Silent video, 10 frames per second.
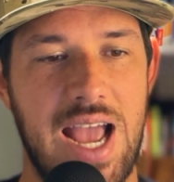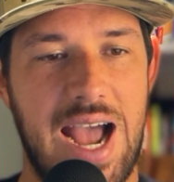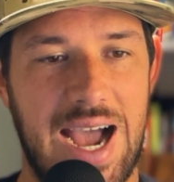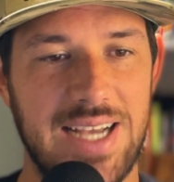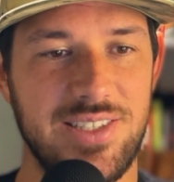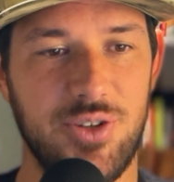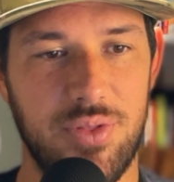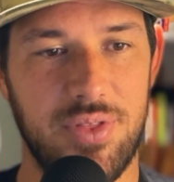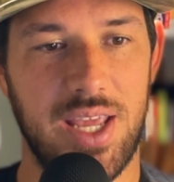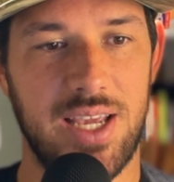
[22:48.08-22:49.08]
I still
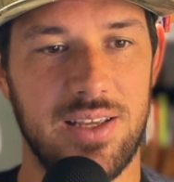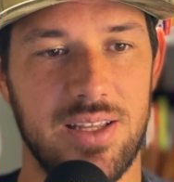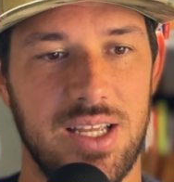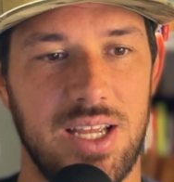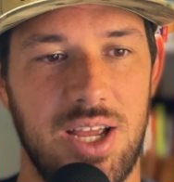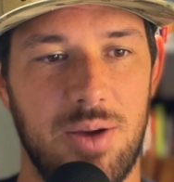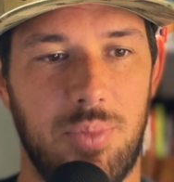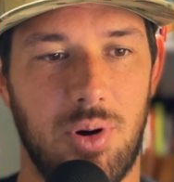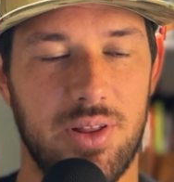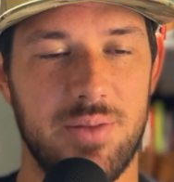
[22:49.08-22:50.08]
think
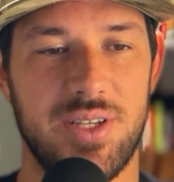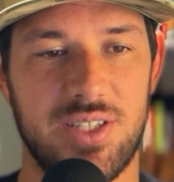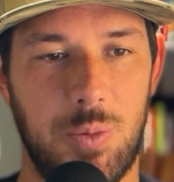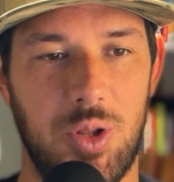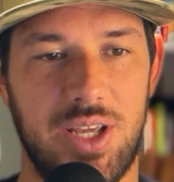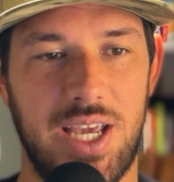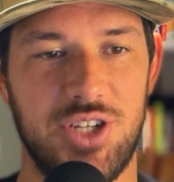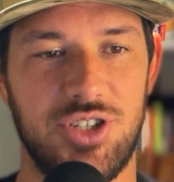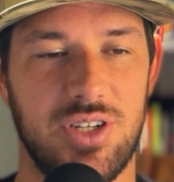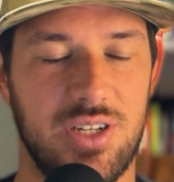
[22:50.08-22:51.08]
part of the
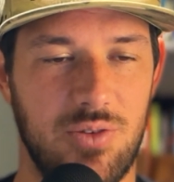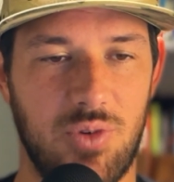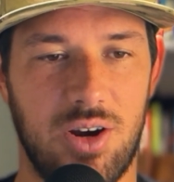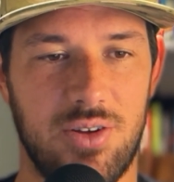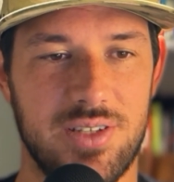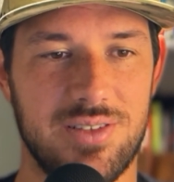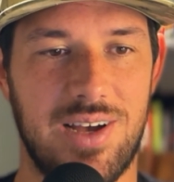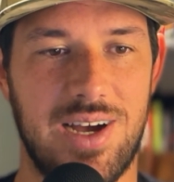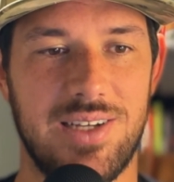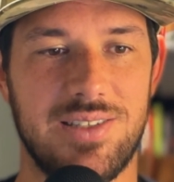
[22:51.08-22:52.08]
miscommunication and where all this
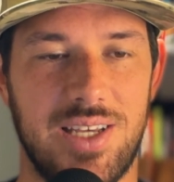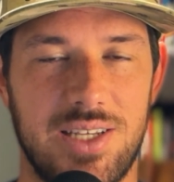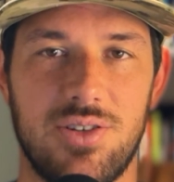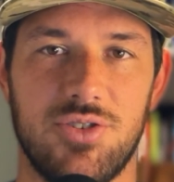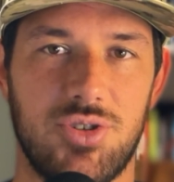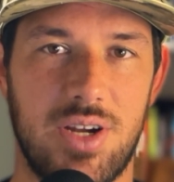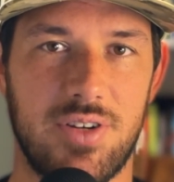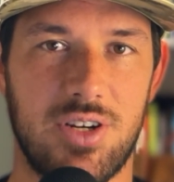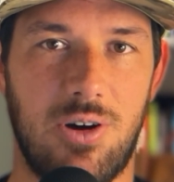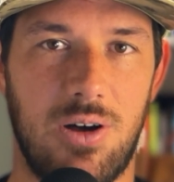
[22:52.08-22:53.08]
lies is on
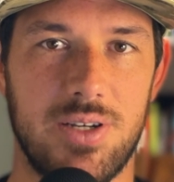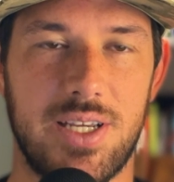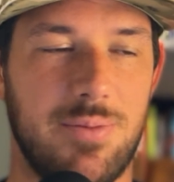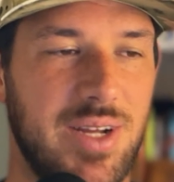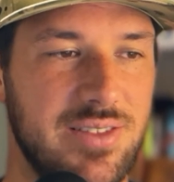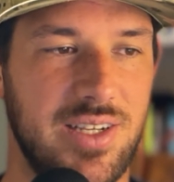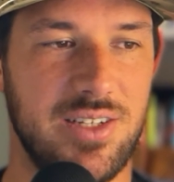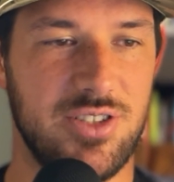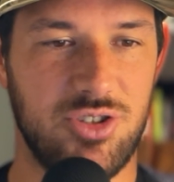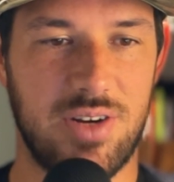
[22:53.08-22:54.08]
Trevin calling. I'm not saying
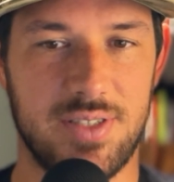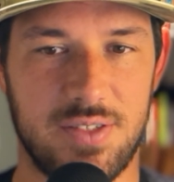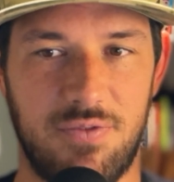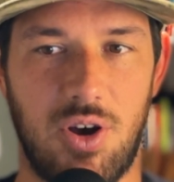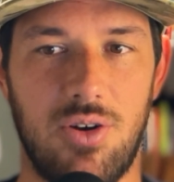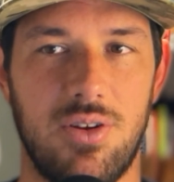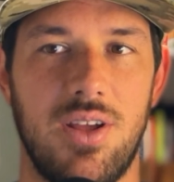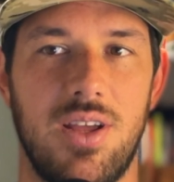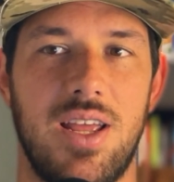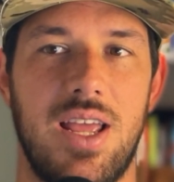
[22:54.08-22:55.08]
it's Trevin's fault.
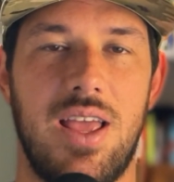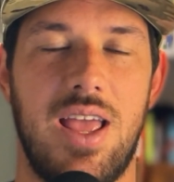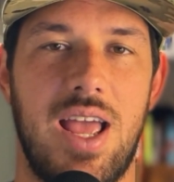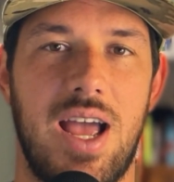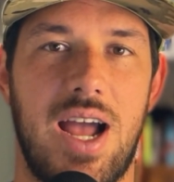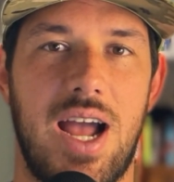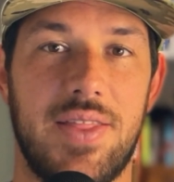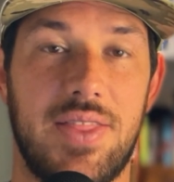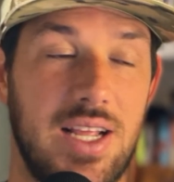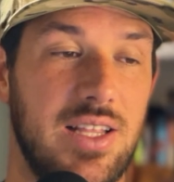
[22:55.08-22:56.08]
I
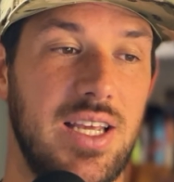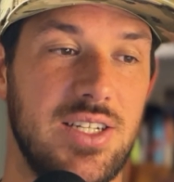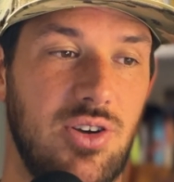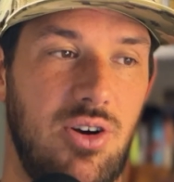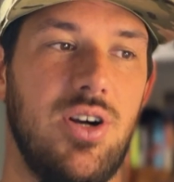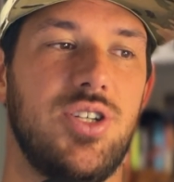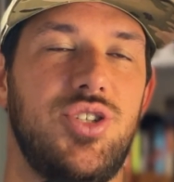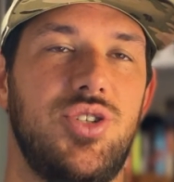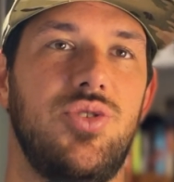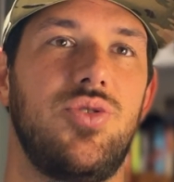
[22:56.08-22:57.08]
think it's hard
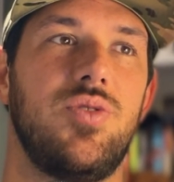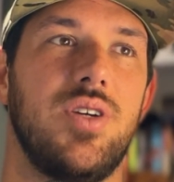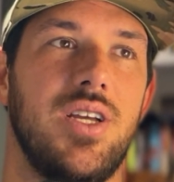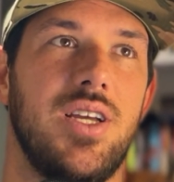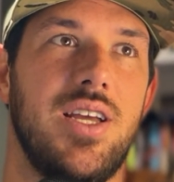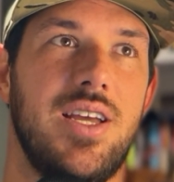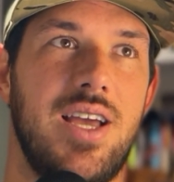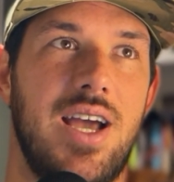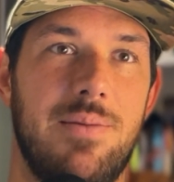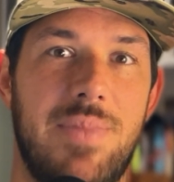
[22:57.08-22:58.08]
to
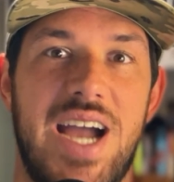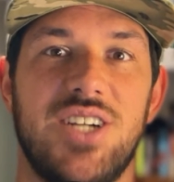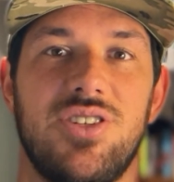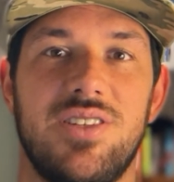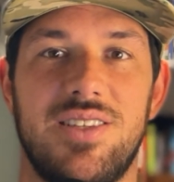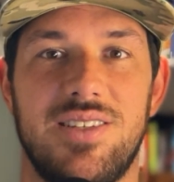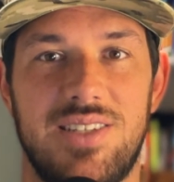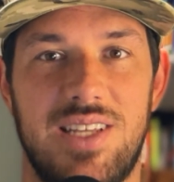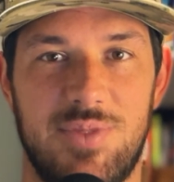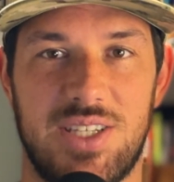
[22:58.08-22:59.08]
imagine that this
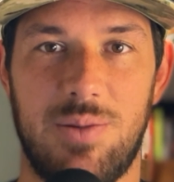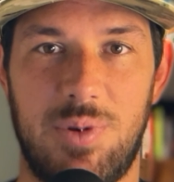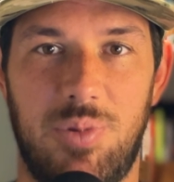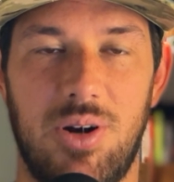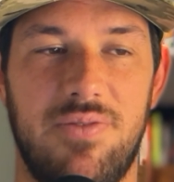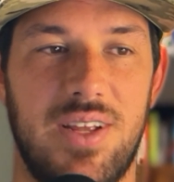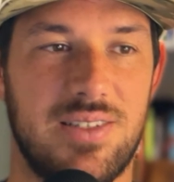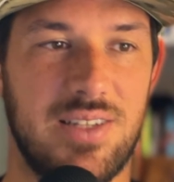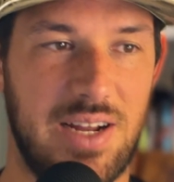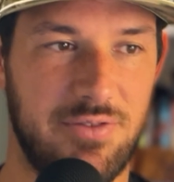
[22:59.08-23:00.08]
team is going to be
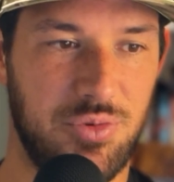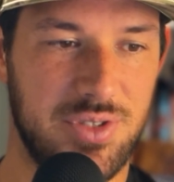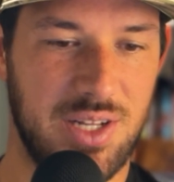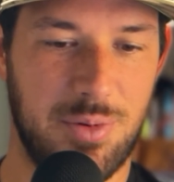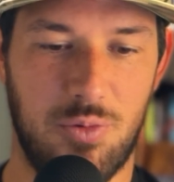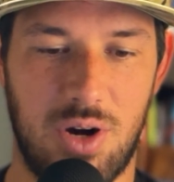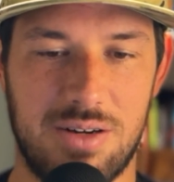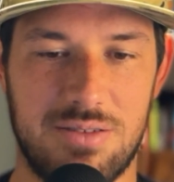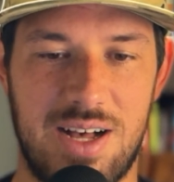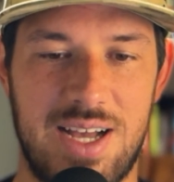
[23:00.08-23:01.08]
perfect and everyone's going to be well
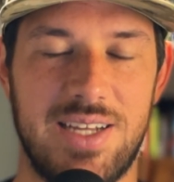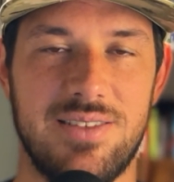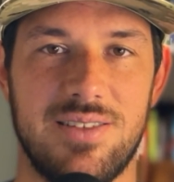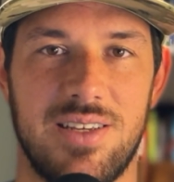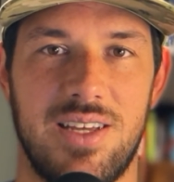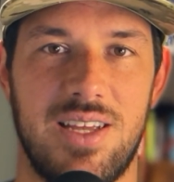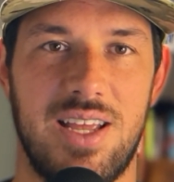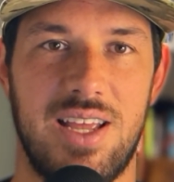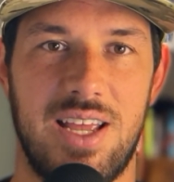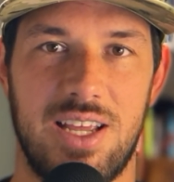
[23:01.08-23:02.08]
aligned
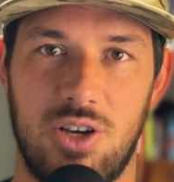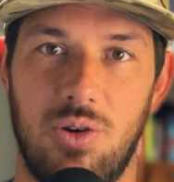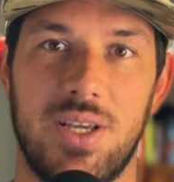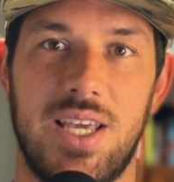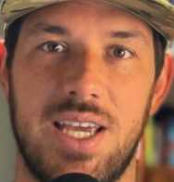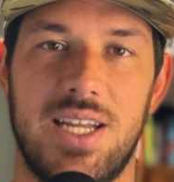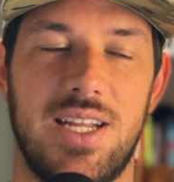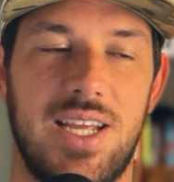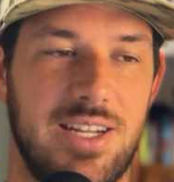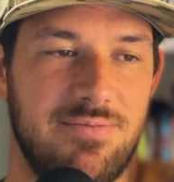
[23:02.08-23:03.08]
going in
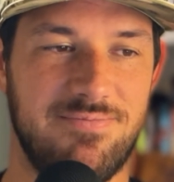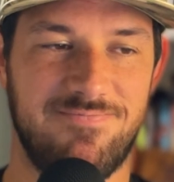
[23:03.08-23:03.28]
and